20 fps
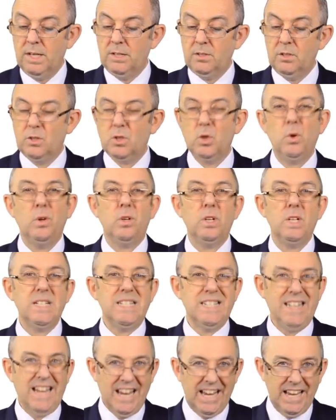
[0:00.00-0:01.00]
to
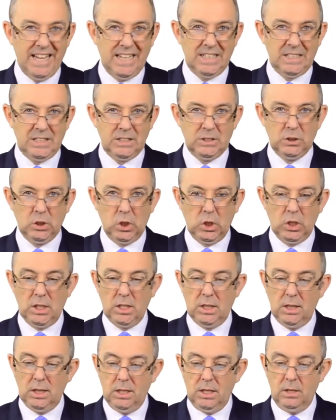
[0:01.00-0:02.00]

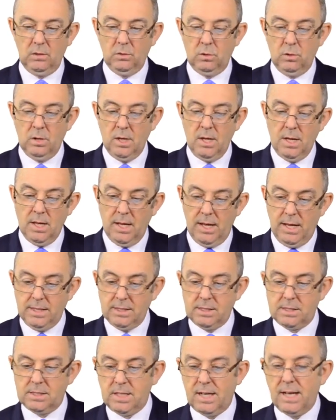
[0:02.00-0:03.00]
$210 level
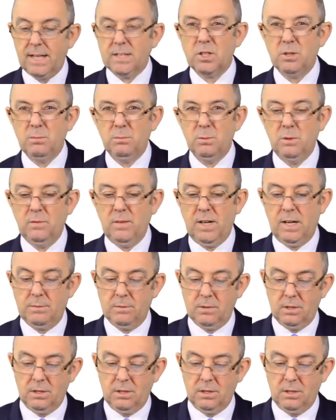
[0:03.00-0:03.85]
and start to move up.